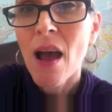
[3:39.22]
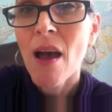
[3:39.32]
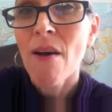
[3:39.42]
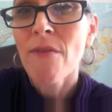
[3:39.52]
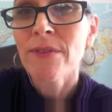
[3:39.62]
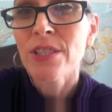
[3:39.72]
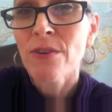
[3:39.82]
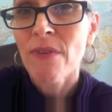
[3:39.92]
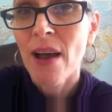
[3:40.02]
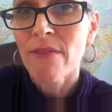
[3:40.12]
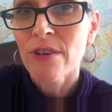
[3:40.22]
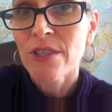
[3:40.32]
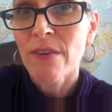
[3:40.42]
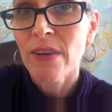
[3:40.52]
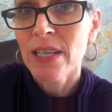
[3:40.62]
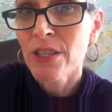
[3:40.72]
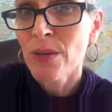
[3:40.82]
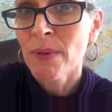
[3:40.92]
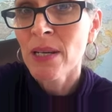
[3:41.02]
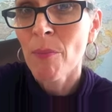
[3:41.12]
of survivors of
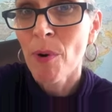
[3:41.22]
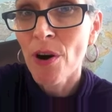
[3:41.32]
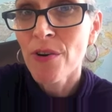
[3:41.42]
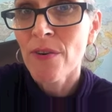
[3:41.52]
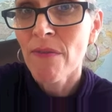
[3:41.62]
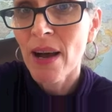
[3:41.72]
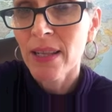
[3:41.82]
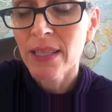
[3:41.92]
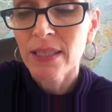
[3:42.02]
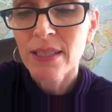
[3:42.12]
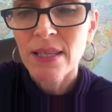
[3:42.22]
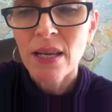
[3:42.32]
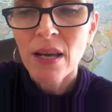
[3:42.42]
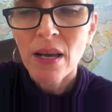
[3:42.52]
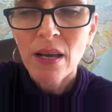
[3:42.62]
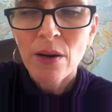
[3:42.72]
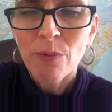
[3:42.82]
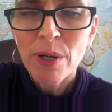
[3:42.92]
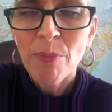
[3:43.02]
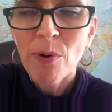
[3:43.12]
intimate partner violence
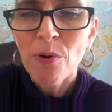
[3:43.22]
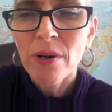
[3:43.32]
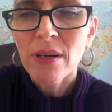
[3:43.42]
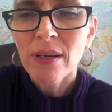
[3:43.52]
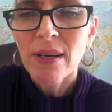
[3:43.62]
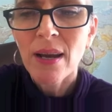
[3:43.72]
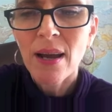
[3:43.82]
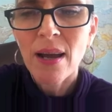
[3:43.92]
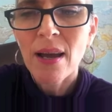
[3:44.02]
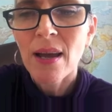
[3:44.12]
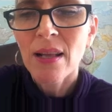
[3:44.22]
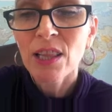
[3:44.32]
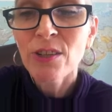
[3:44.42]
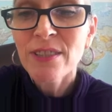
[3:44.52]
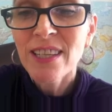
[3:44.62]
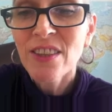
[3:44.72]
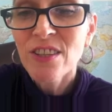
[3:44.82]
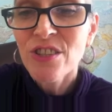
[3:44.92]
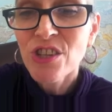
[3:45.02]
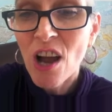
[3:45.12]
report losing
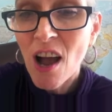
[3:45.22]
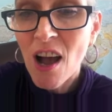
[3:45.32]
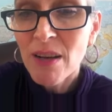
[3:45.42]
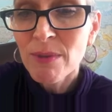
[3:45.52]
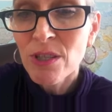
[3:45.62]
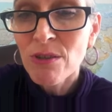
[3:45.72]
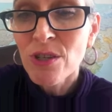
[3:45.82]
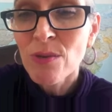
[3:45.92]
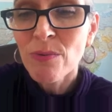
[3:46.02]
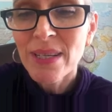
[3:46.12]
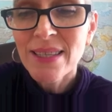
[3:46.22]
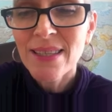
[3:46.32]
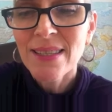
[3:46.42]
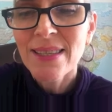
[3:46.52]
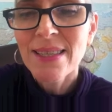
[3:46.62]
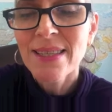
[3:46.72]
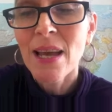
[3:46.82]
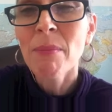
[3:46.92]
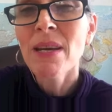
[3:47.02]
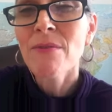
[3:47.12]
their jobs due to reasons
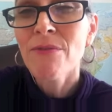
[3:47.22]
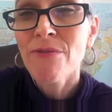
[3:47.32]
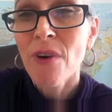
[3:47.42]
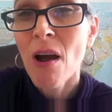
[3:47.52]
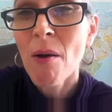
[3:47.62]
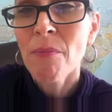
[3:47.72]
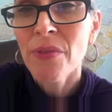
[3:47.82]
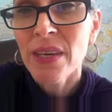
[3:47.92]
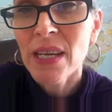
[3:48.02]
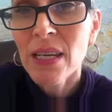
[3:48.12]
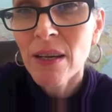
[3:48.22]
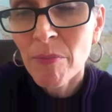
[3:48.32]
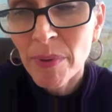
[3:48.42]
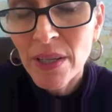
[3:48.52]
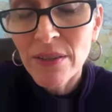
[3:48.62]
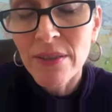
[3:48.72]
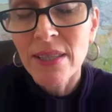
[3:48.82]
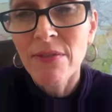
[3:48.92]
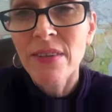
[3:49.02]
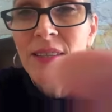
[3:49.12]
stemming from the abuse.
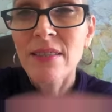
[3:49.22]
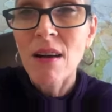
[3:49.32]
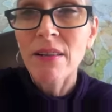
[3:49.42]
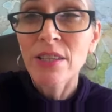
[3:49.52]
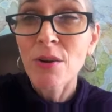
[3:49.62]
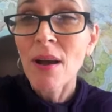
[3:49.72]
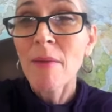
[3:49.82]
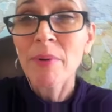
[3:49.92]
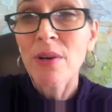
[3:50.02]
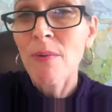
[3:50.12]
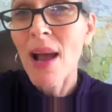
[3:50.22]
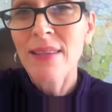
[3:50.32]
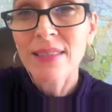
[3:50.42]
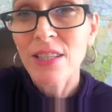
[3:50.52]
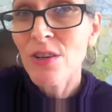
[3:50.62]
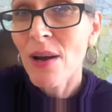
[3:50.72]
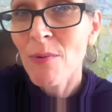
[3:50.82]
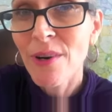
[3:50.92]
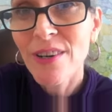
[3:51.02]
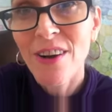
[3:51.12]
If he's calling you up and harassing you
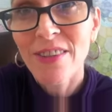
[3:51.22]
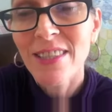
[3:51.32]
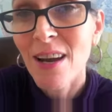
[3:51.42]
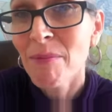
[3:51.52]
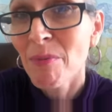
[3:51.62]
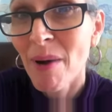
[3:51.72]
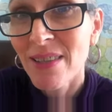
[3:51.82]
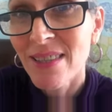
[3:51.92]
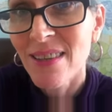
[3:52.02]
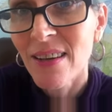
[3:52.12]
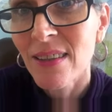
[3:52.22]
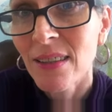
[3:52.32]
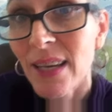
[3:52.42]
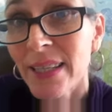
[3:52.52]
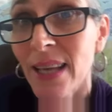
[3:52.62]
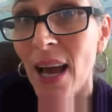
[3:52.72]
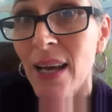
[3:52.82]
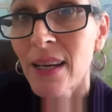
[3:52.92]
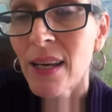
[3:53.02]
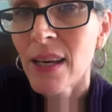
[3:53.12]
at work all the time, your boss is not going to like
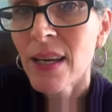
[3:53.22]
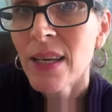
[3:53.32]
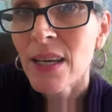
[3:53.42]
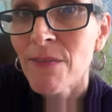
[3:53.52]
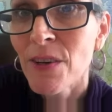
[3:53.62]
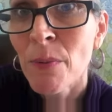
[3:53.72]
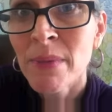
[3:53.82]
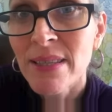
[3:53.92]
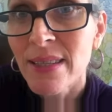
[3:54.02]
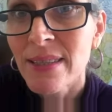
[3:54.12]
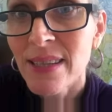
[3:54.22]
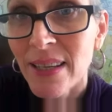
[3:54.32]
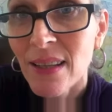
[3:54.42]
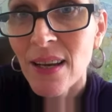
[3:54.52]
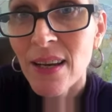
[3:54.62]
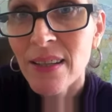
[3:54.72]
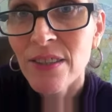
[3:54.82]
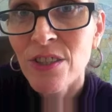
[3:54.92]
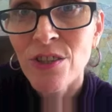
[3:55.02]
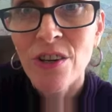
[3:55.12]
that. If you're missing
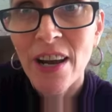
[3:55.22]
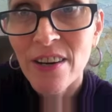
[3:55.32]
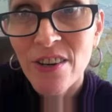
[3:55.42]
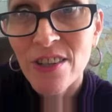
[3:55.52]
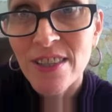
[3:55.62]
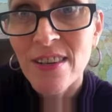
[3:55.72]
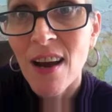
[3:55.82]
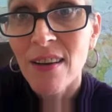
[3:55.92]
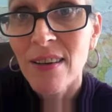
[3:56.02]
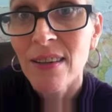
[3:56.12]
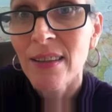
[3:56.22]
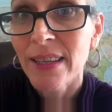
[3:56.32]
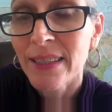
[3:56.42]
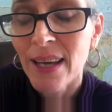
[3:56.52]
deadlines, your editor is not going to like